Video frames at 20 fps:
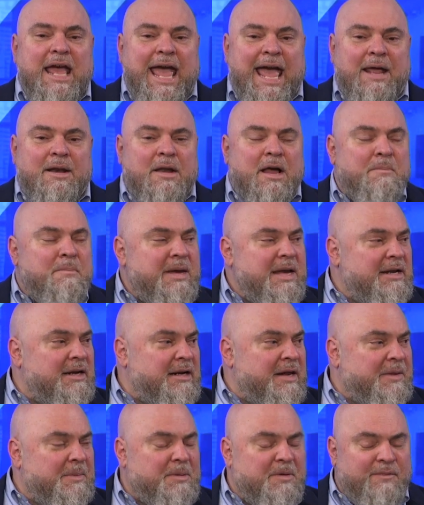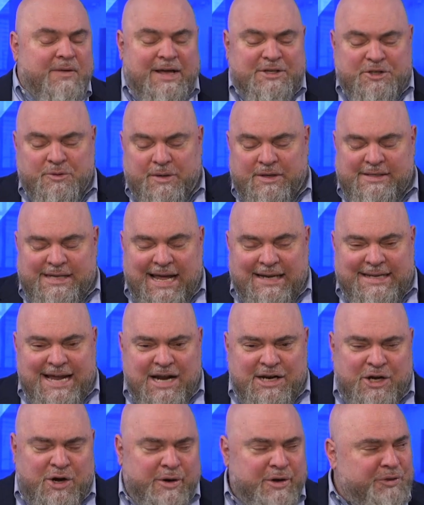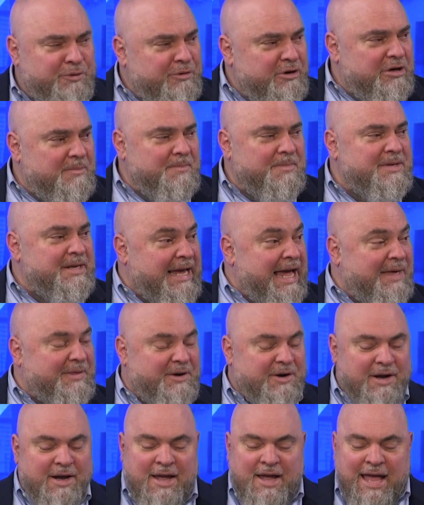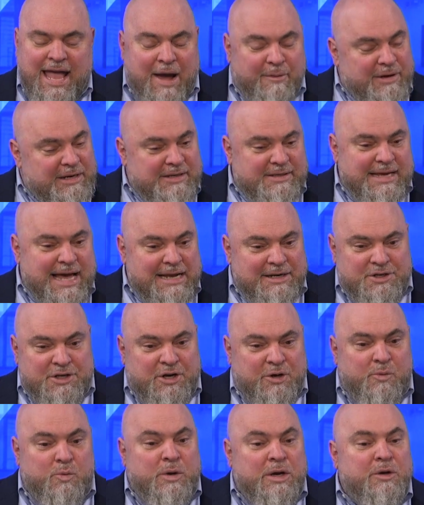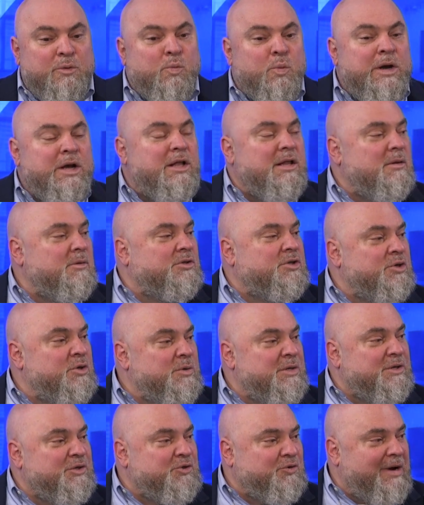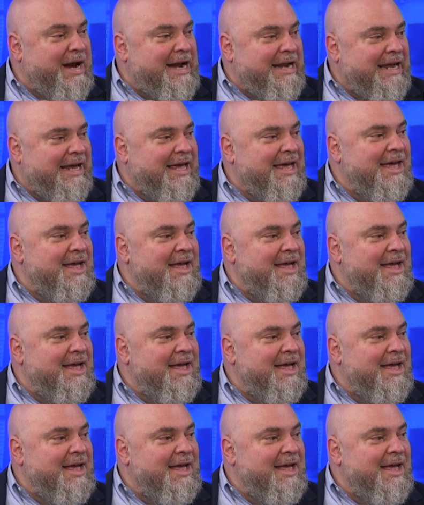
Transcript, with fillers: and uh, me and another professor we sat down and going through them together, and we decided, you know, we'll, we'll do this training